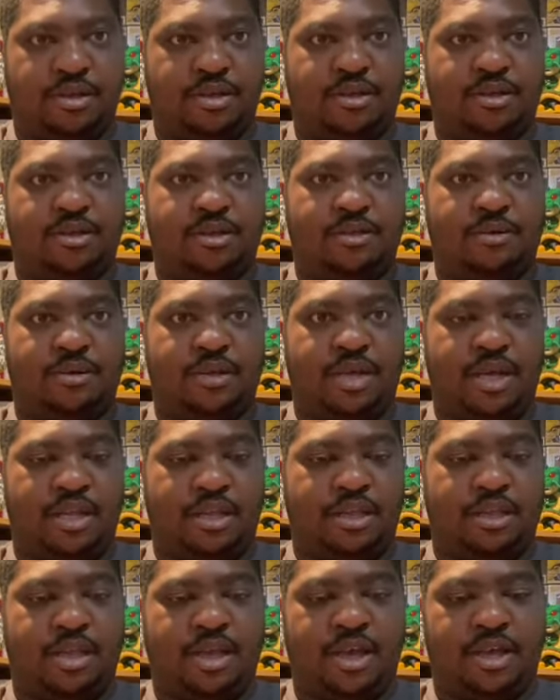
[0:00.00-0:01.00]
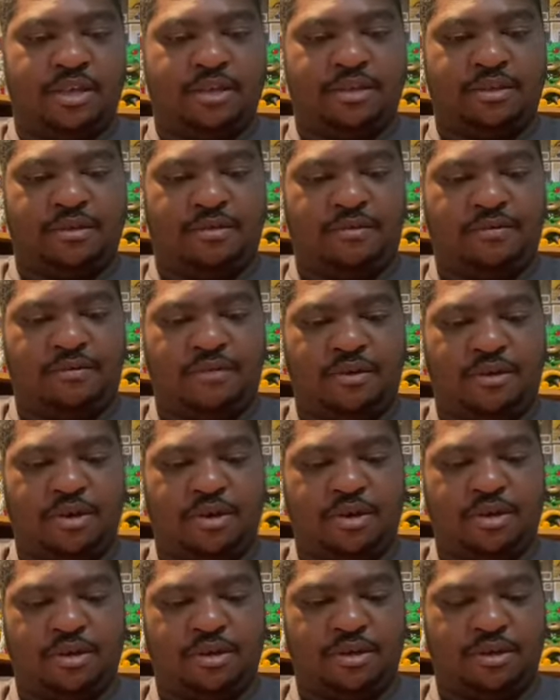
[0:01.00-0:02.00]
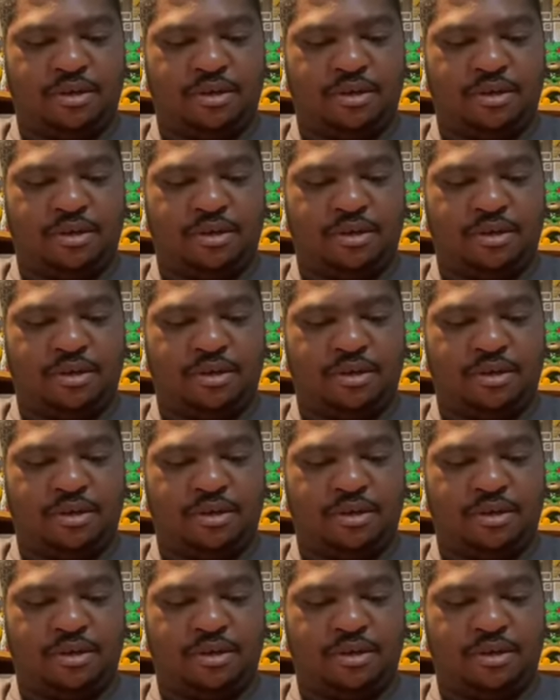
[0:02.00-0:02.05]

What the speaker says: So we got that so far.